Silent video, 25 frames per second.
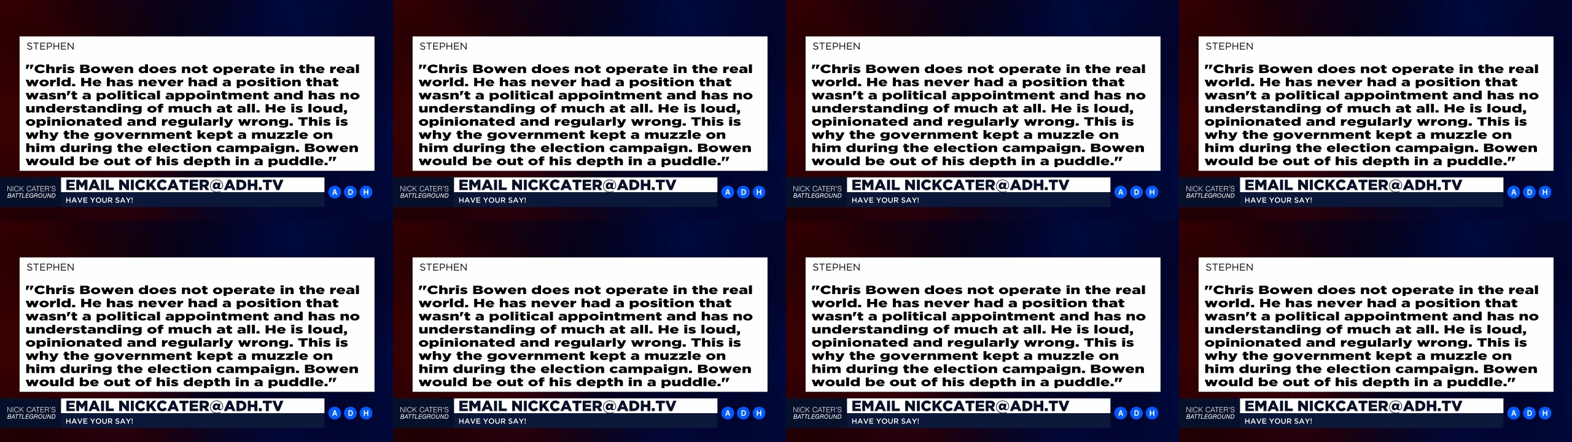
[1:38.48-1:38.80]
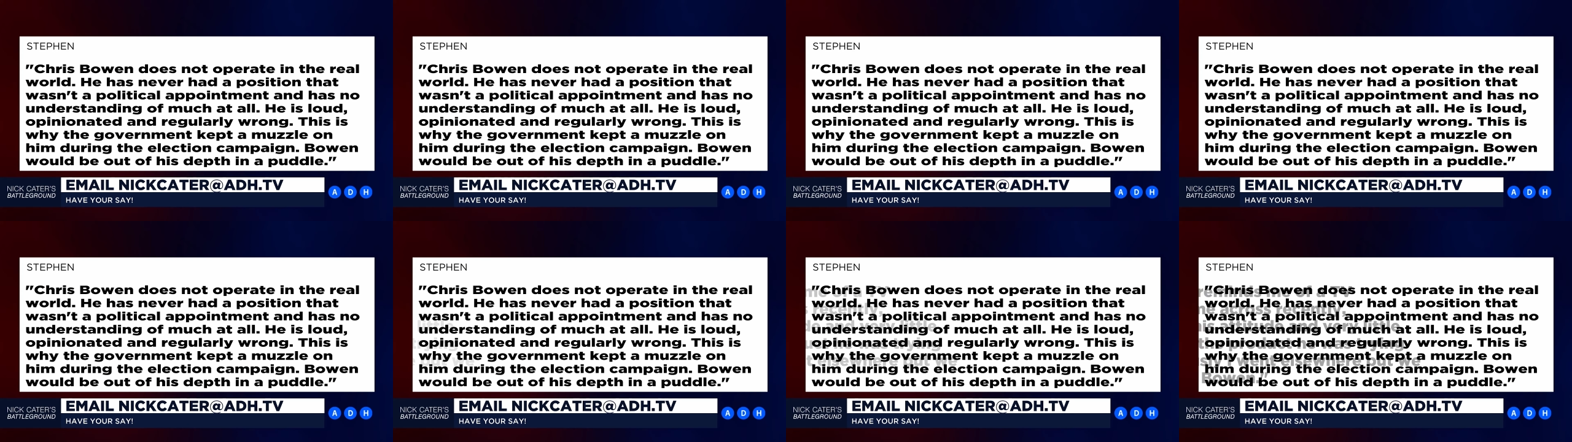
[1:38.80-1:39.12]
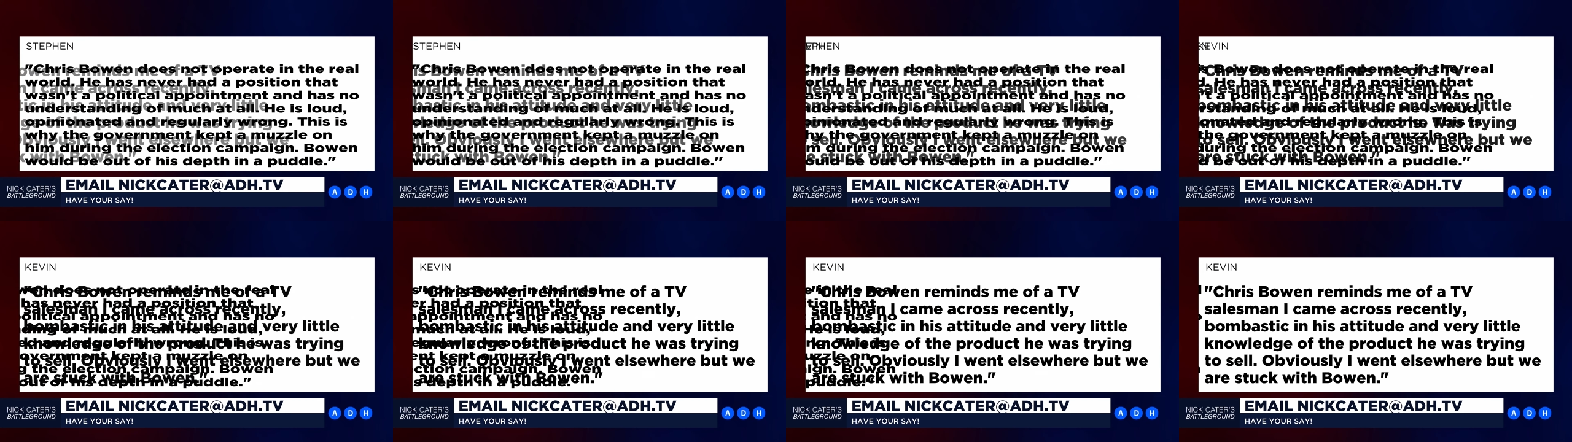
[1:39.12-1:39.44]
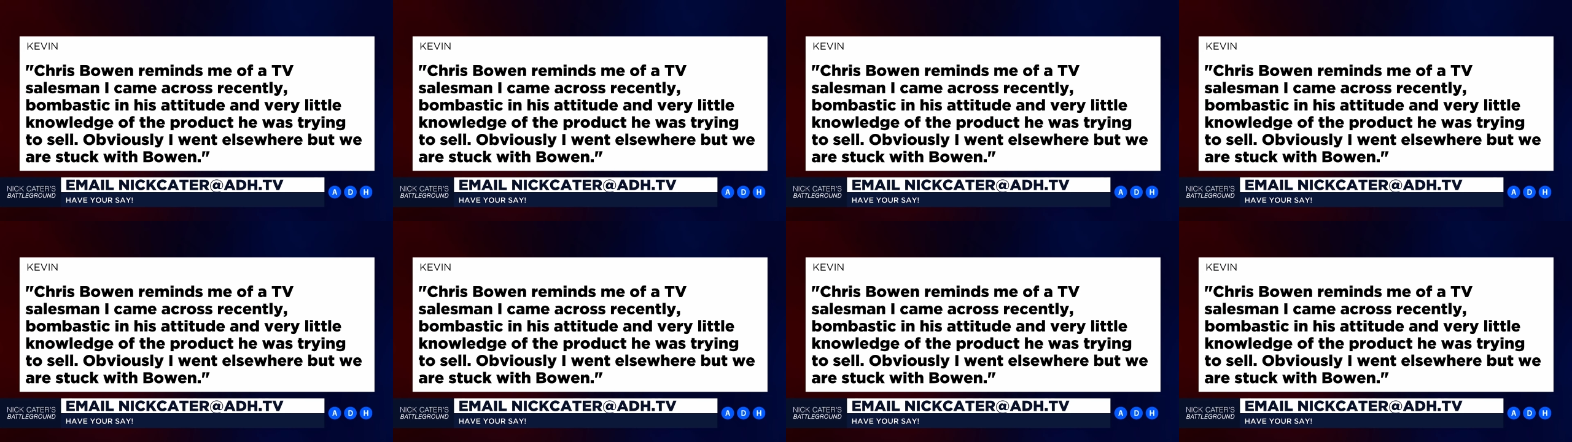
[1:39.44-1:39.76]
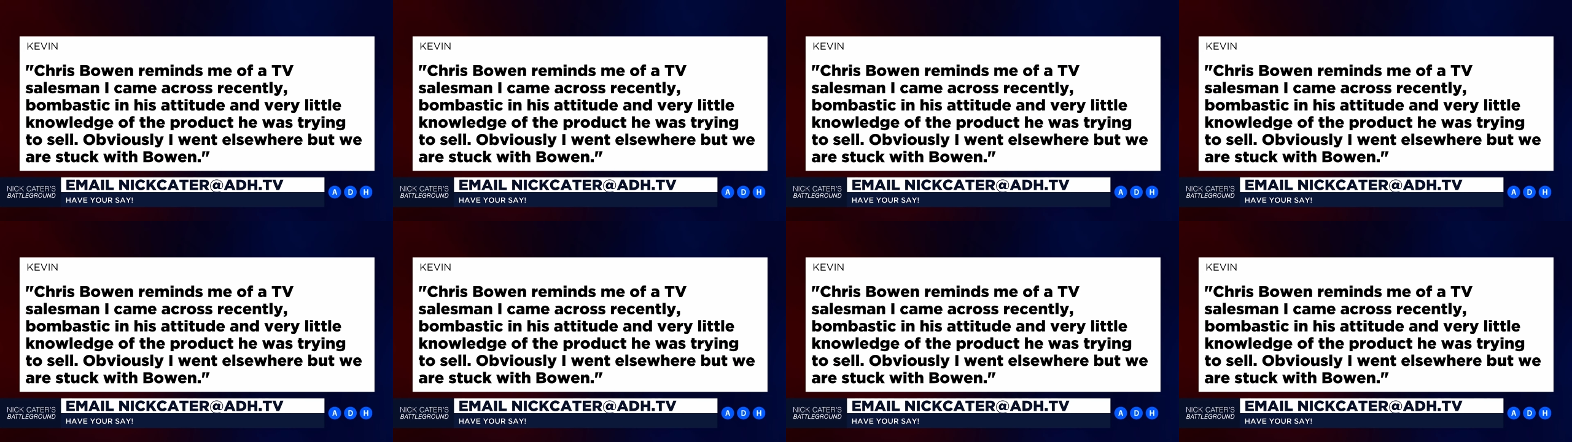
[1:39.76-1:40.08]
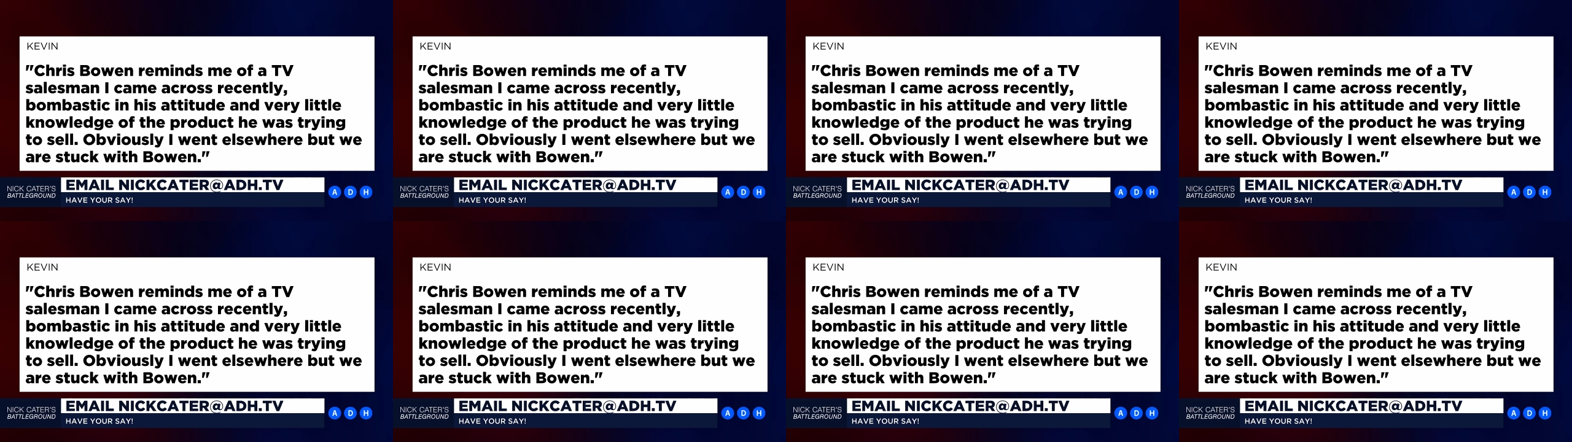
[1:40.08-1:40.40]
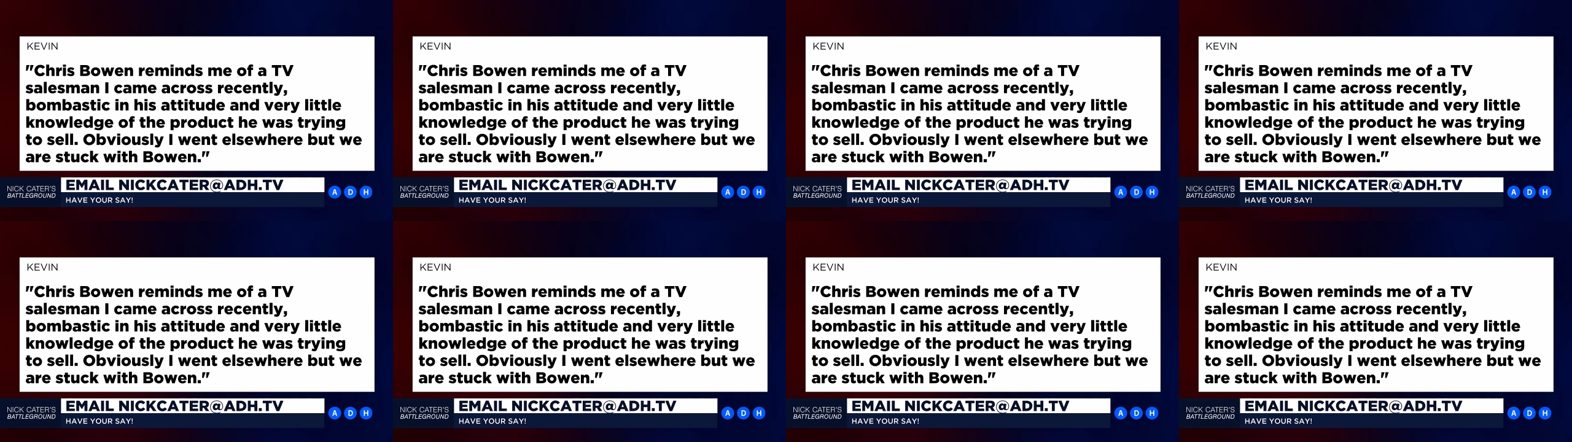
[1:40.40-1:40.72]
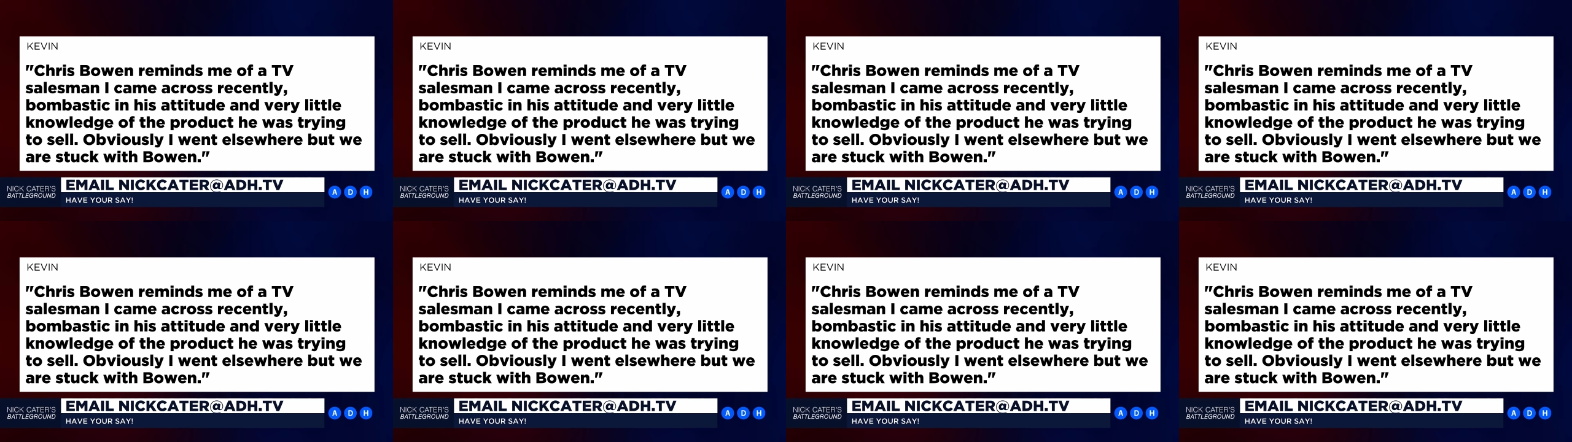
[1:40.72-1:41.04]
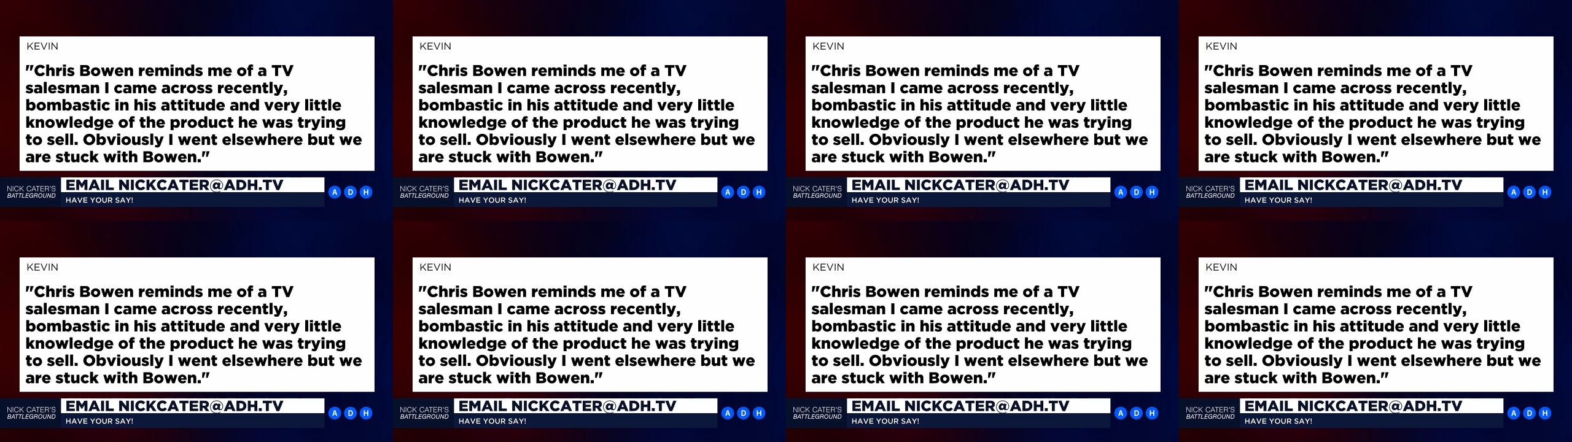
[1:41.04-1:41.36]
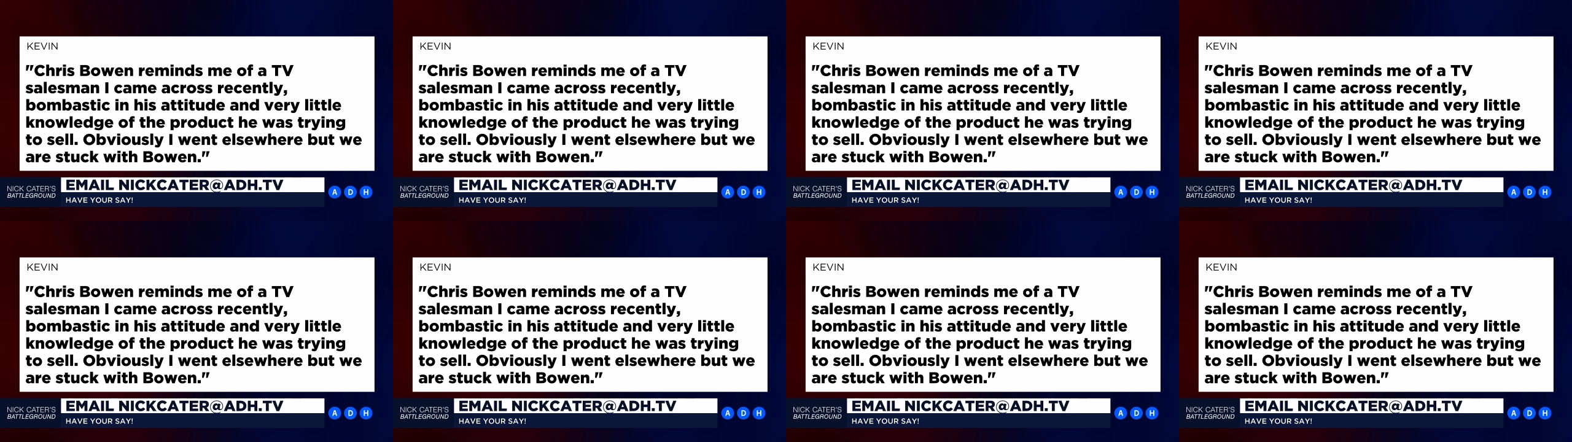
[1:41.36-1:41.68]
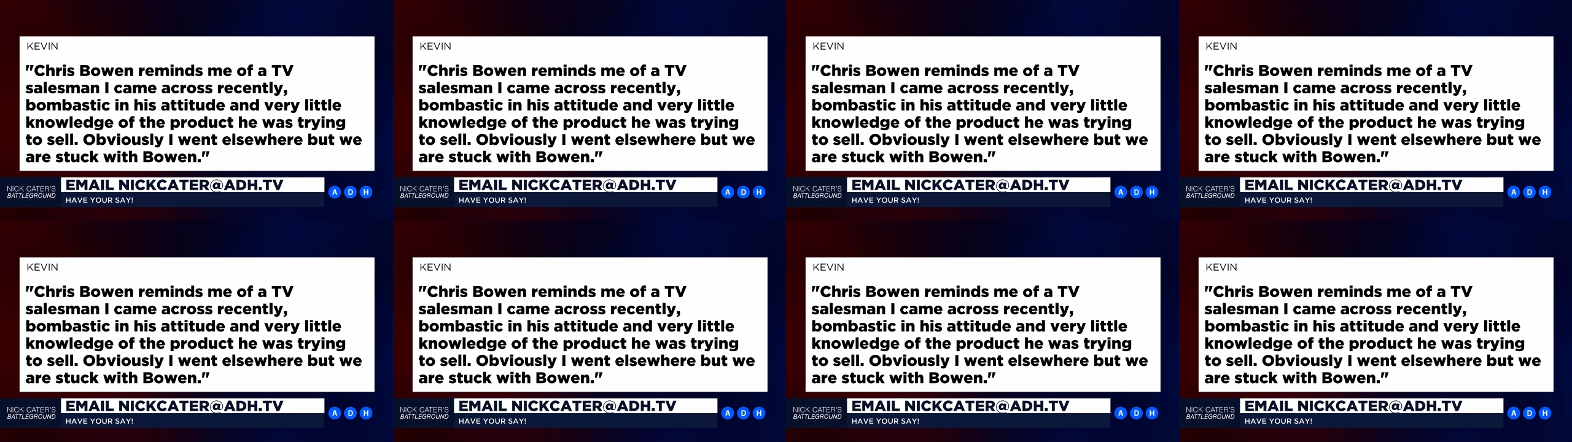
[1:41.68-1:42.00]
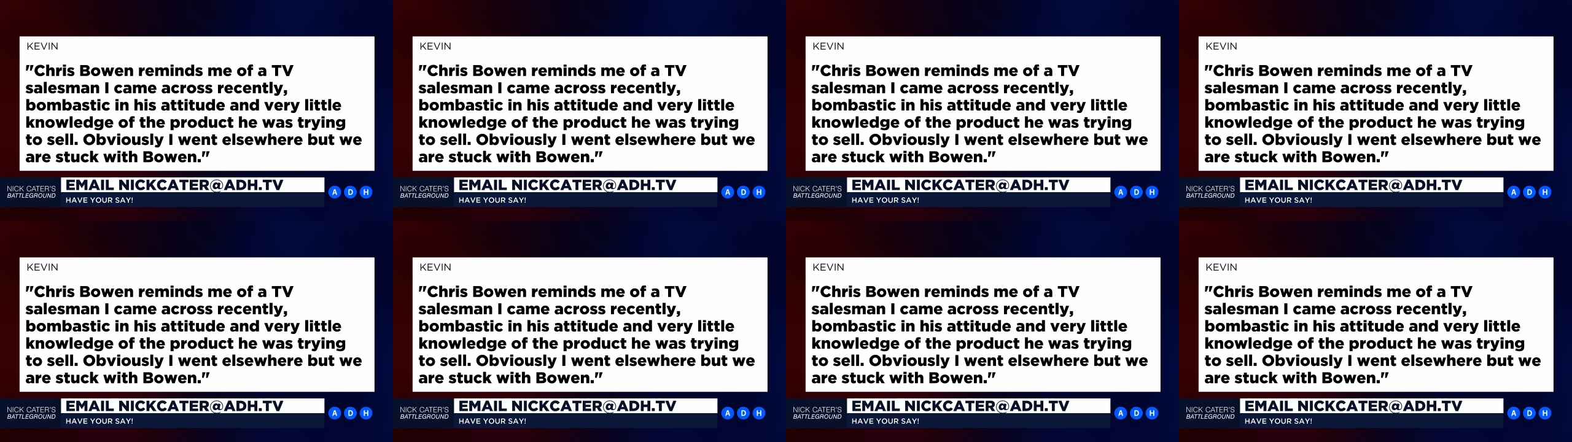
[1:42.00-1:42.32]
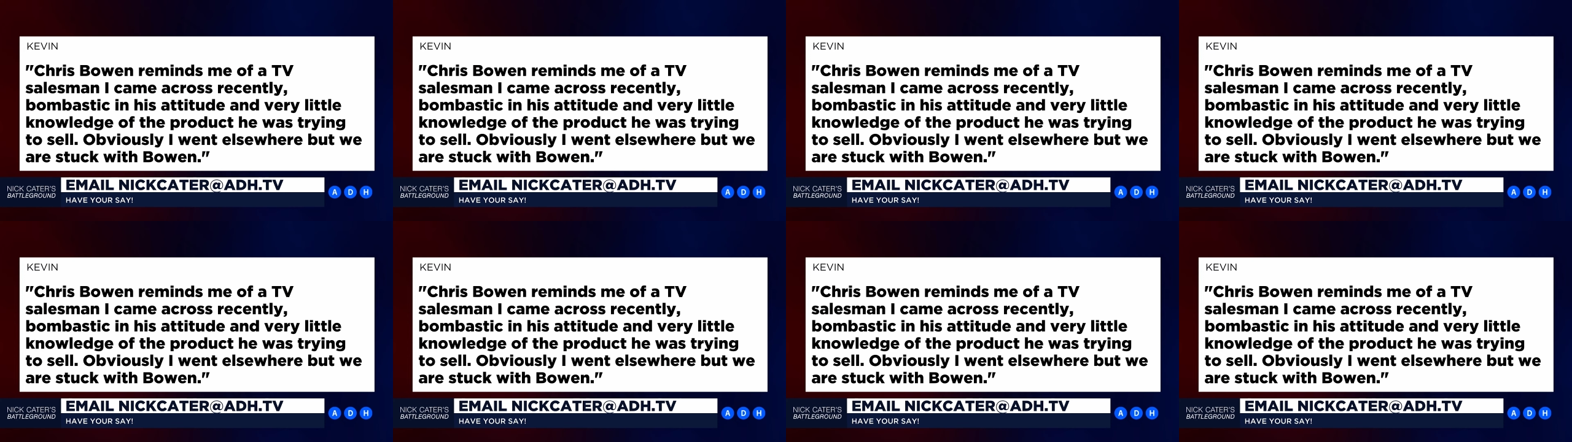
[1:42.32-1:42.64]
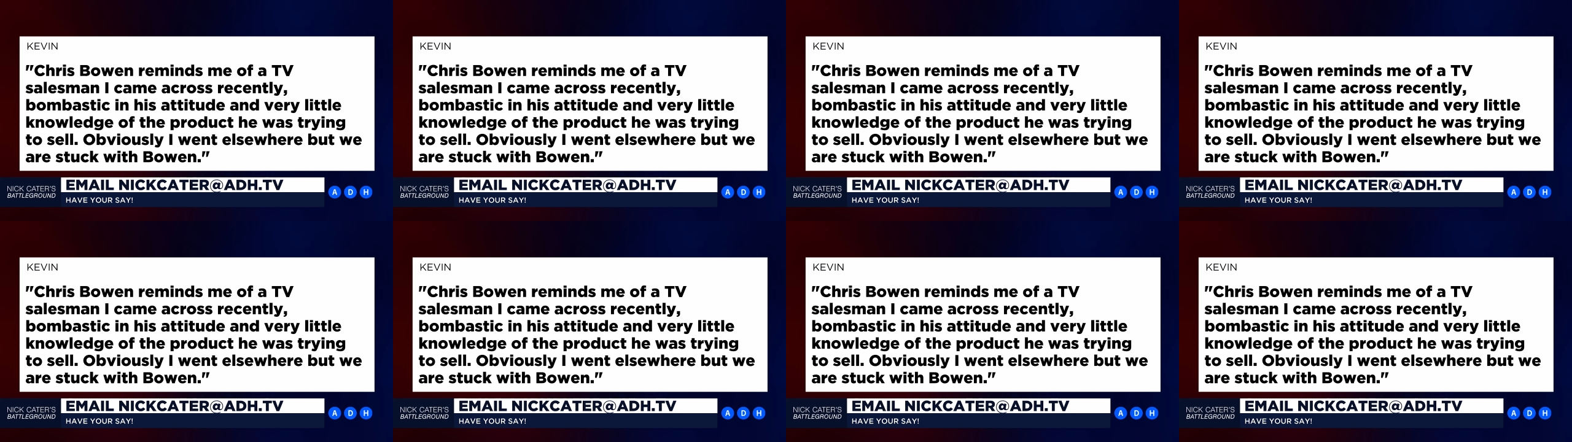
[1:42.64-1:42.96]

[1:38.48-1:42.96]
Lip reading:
Nobody's mouth can be seen.